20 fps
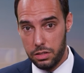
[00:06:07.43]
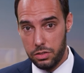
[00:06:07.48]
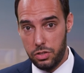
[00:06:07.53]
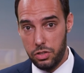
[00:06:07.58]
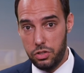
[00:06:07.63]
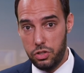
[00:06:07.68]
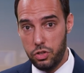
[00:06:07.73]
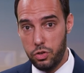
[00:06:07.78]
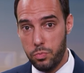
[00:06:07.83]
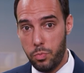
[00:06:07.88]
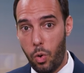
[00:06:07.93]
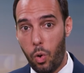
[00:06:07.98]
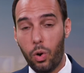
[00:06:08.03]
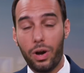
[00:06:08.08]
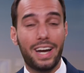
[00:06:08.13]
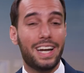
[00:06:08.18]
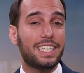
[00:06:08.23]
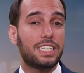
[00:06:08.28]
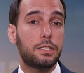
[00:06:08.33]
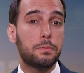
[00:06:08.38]
to do
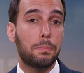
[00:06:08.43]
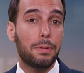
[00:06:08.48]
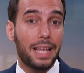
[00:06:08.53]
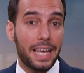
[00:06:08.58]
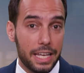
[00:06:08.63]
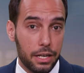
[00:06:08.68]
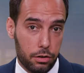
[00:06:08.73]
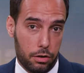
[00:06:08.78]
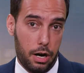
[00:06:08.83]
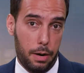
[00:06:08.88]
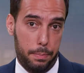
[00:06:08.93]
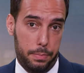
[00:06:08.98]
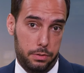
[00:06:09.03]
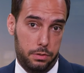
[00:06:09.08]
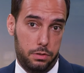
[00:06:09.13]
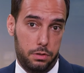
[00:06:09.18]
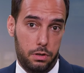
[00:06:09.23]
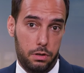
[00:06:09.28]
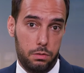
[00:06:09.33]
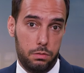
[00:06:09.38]
more explainer
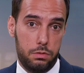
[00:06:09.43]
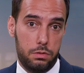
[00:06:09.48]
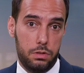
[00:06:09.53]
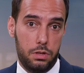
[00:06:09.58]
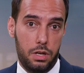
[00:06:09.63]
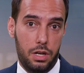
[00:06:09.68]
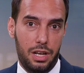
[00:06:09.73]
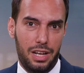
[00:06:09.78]
episodes,